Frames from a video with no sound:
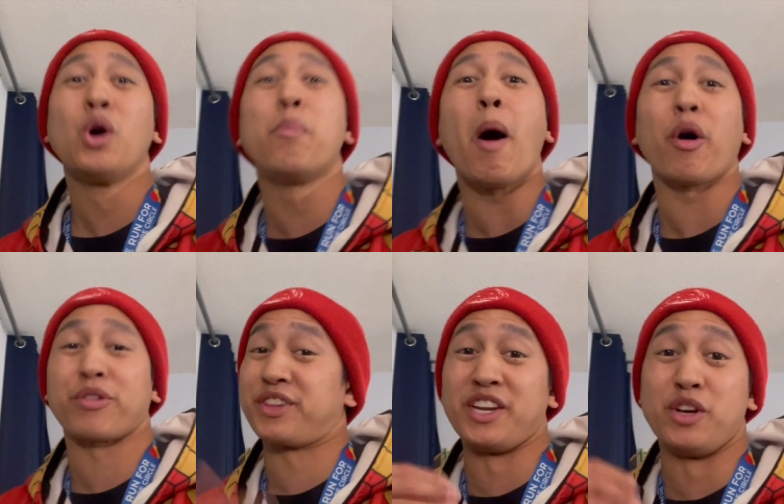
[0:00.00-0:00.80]
who
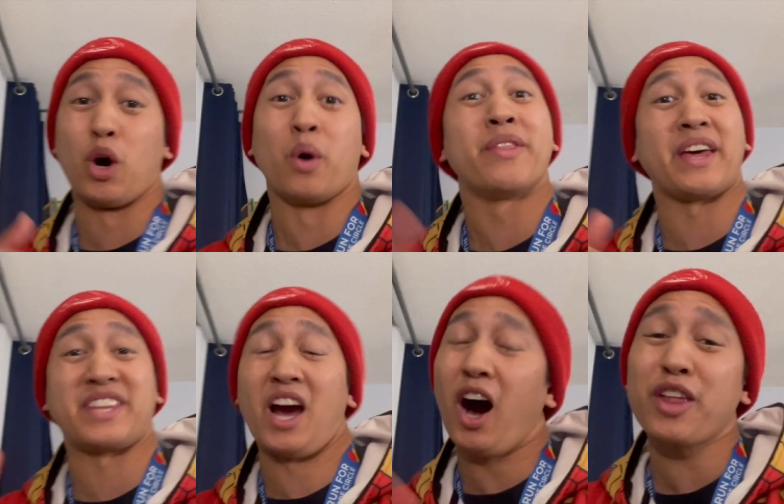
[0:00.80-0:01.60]
both didn't know that
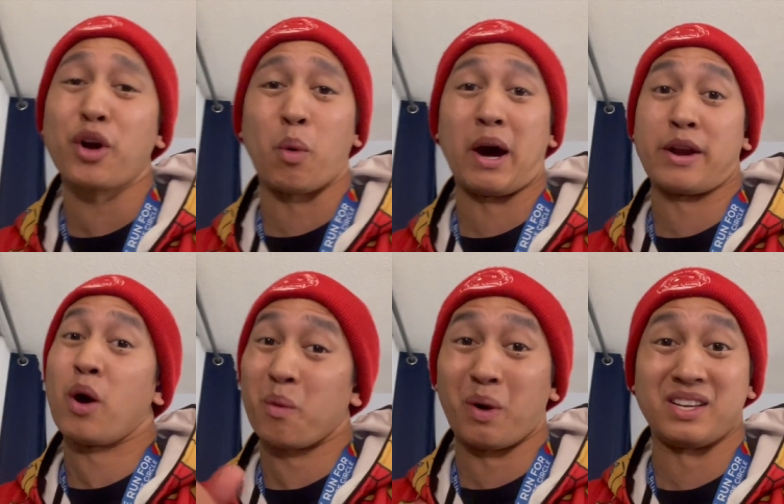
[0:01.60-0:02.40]
the other one
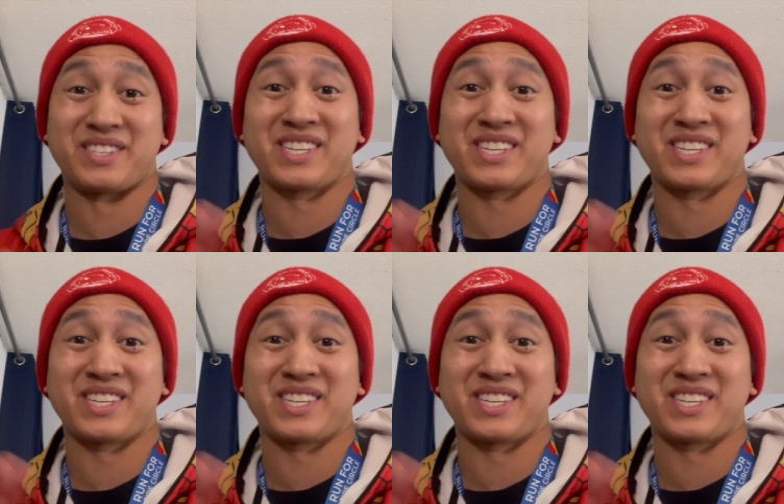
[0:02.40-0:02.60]
was